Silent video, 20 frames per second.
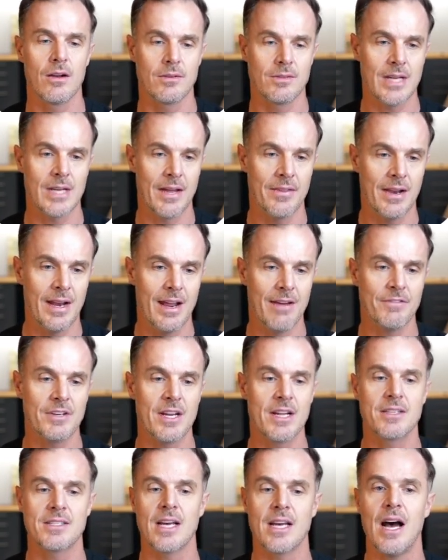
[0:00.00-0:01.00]
Down the
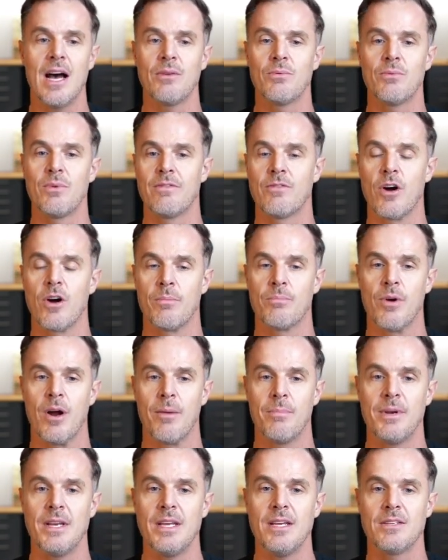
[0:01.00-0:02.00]
left-hand side, we've got
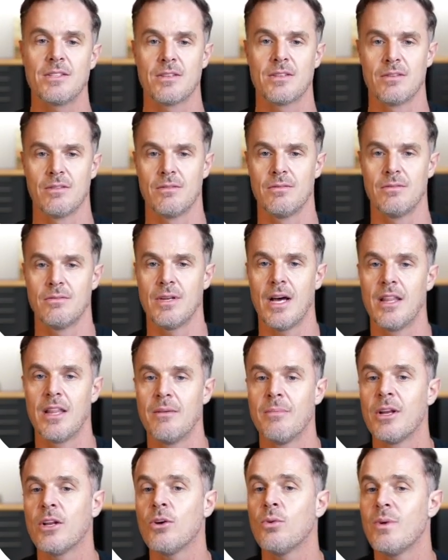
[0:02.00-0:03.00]
properties. Down the
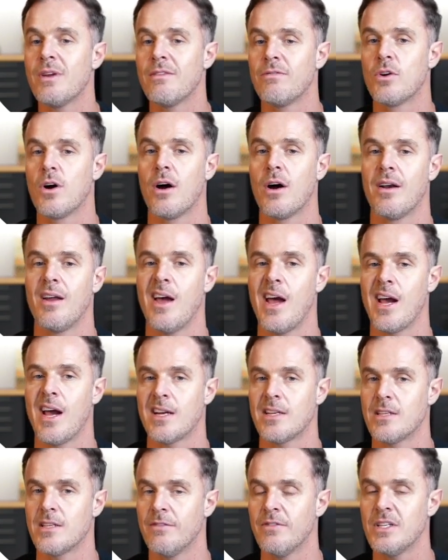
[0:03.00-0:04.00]
middle, we've got
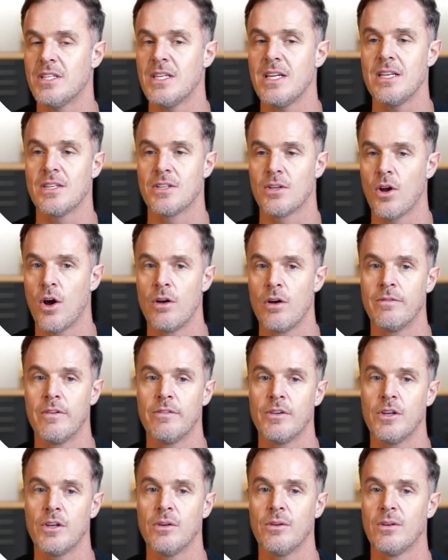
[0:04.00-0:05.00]
activities and
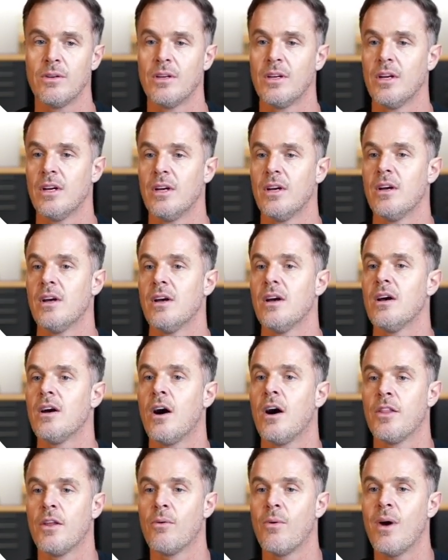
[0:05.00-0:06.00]
overview.
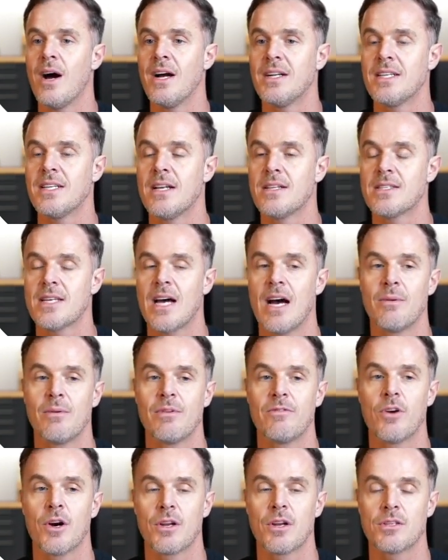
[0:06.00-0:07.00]
On the right-hand side, we've
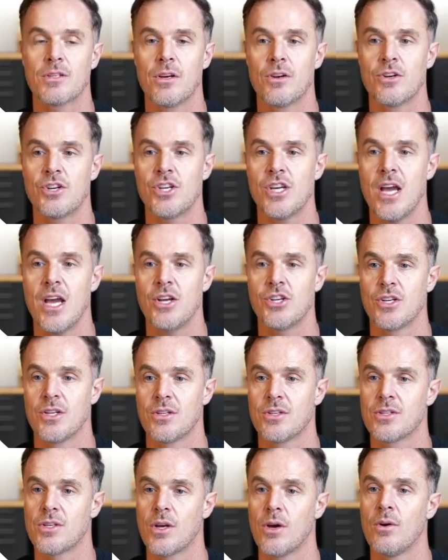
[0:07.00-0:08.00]
got
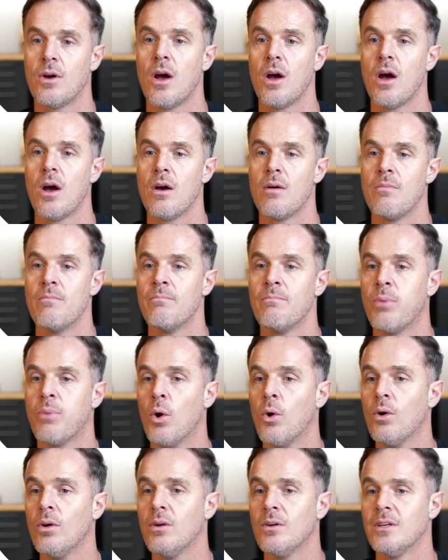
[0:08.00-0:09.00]
associations. So
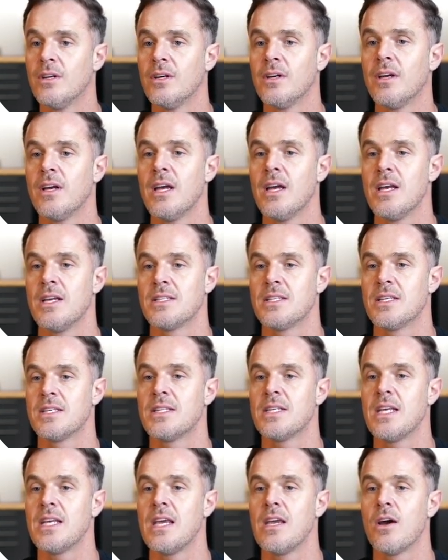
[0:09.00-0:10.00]
Mpho is the
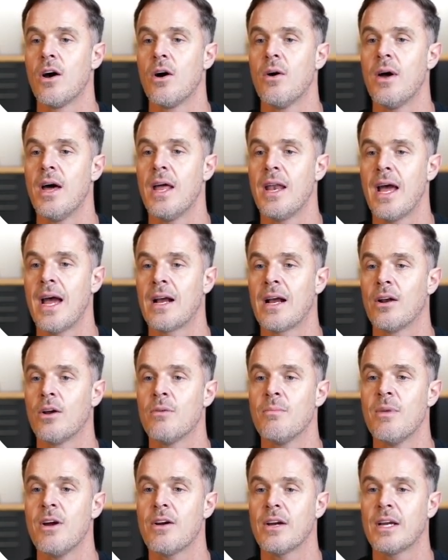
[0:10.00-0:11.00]
C E O at
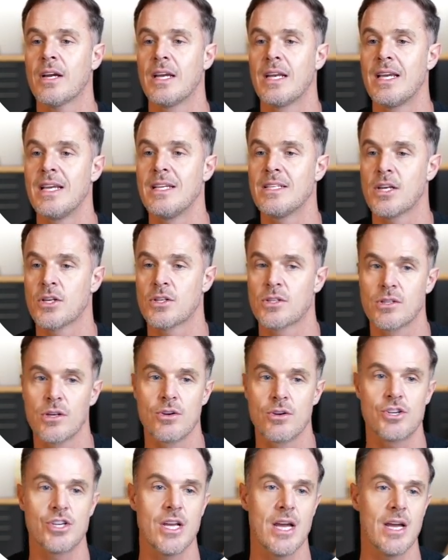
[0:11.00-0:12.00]
Anglo-American. He's
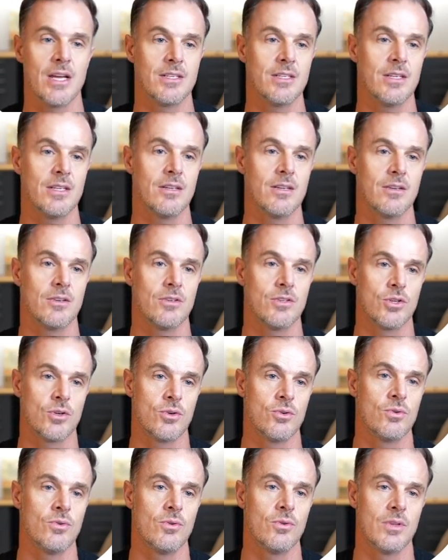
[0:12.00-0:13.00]
associated
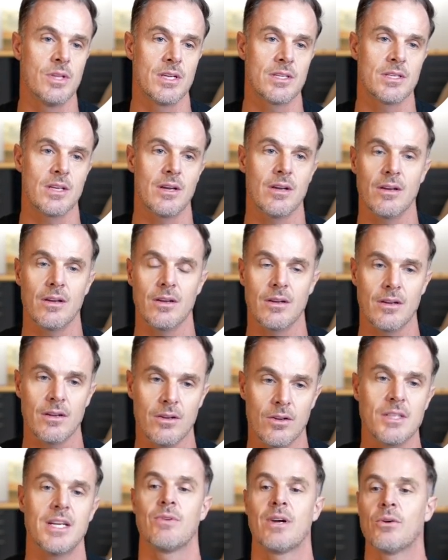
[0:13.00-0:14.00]
to this
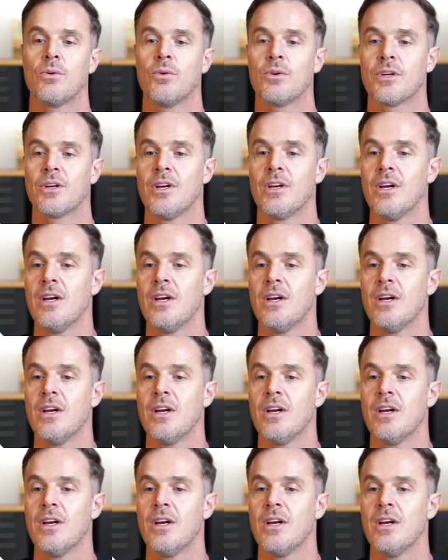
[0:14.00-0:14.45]
company record.